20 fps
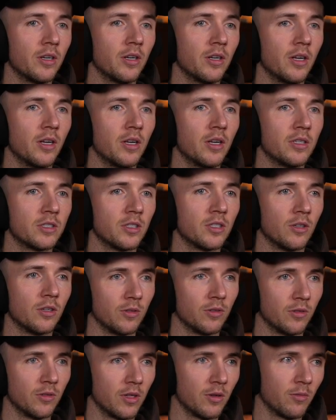
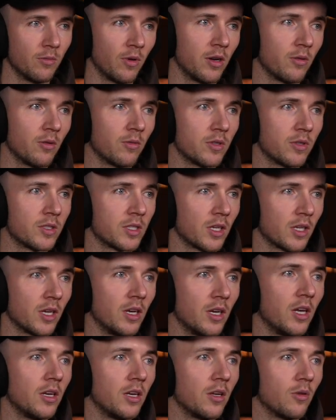So when it was the
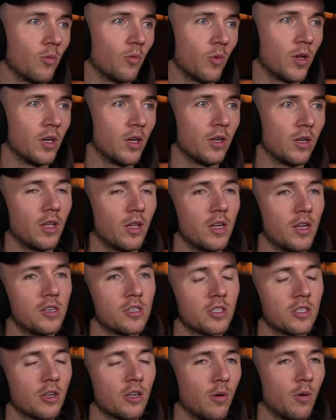Canadian winter, they
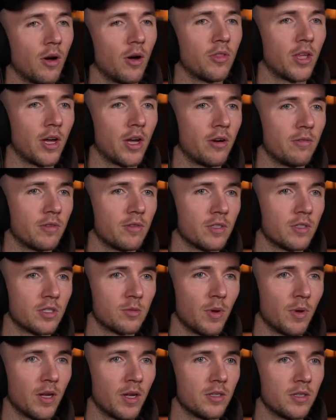just go out there and
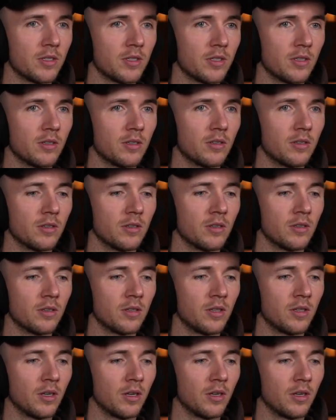spend
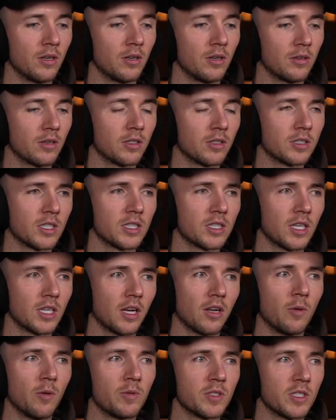because it's like
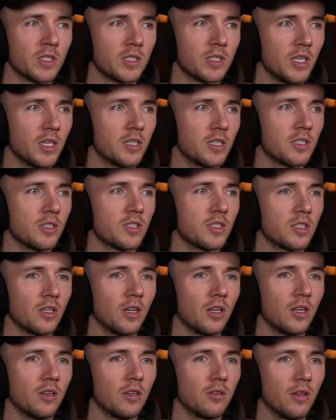opposite seasons. So
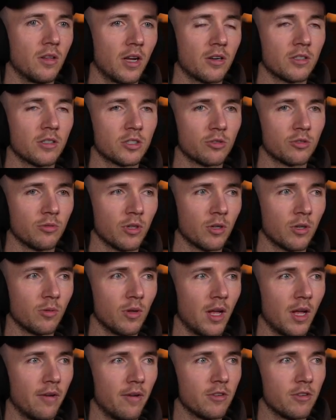they'll, like, Costa Rica will
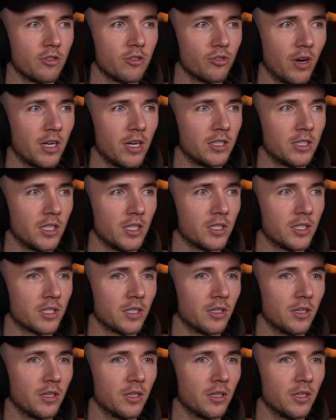have the dry season